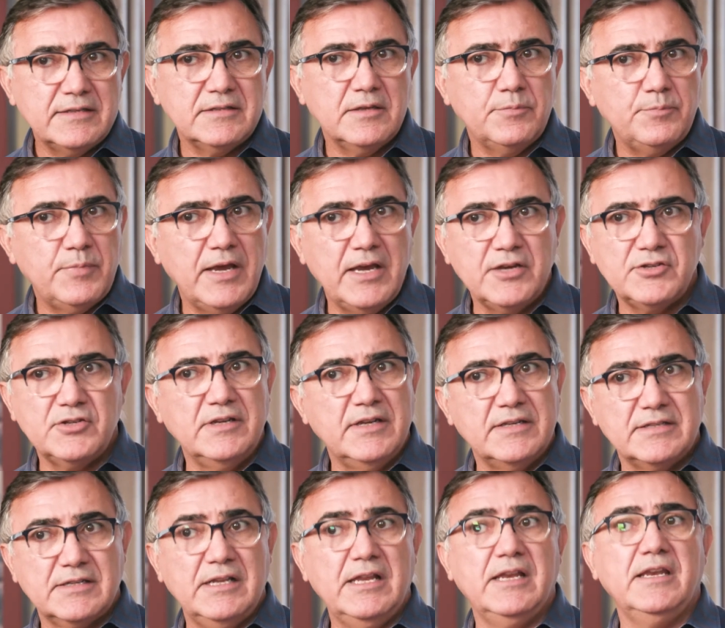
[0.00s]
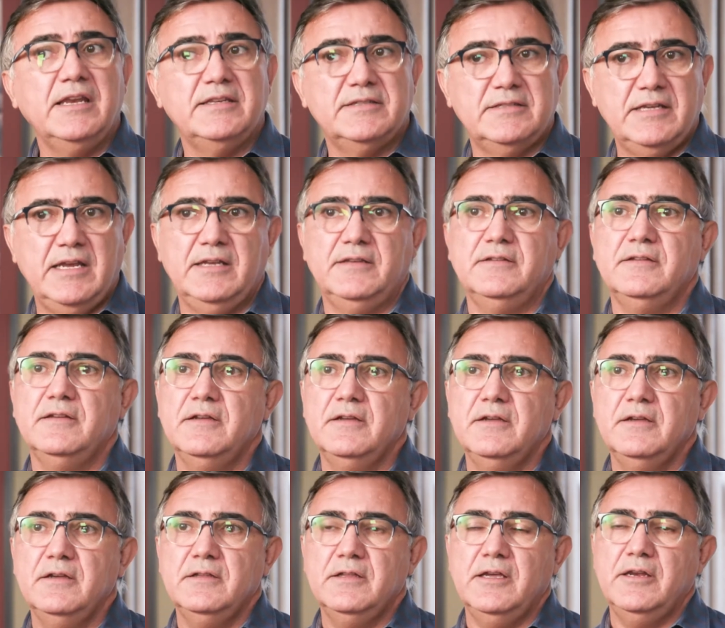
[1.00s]
the patient has clearly said
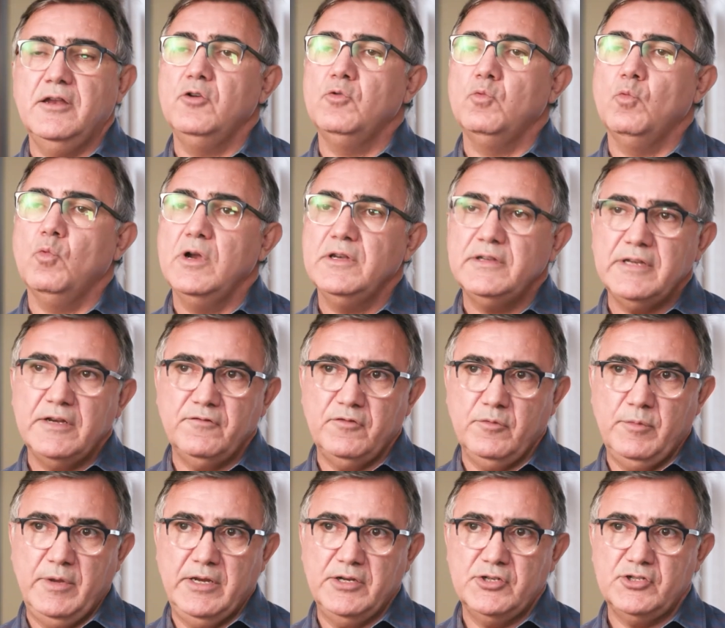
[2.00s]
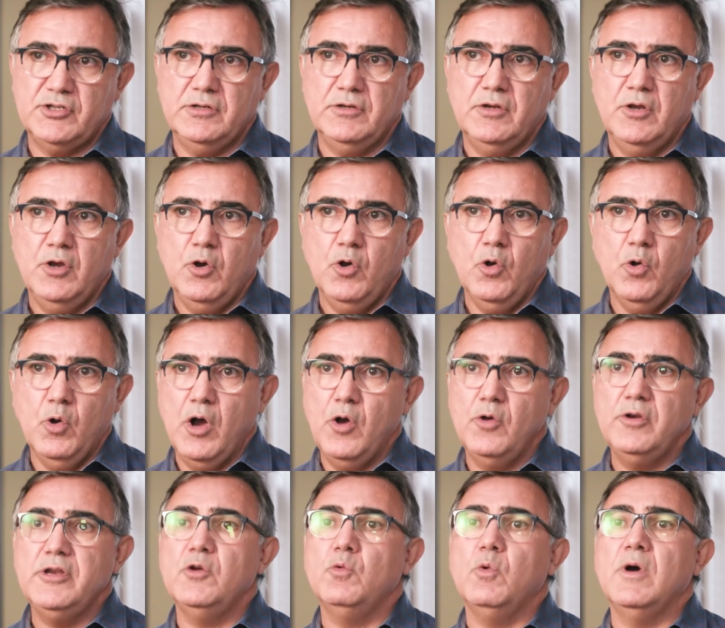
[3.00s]
they don't want information or
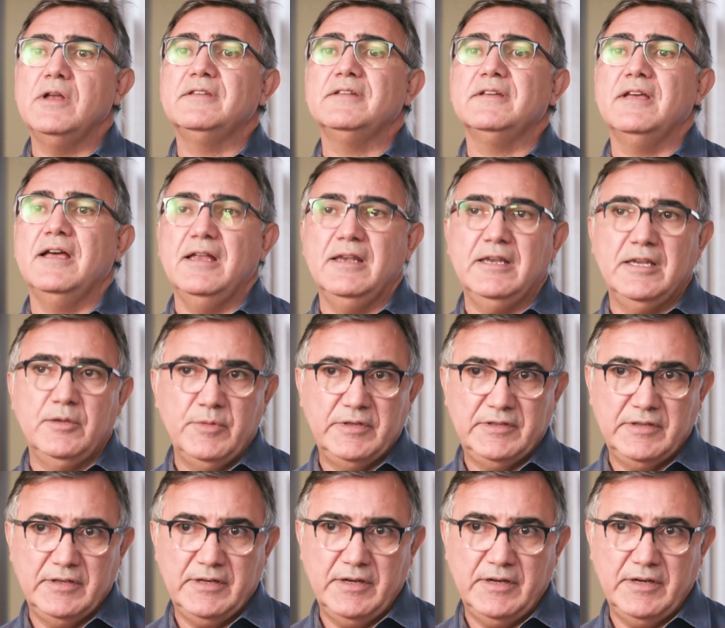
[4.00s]
only want limited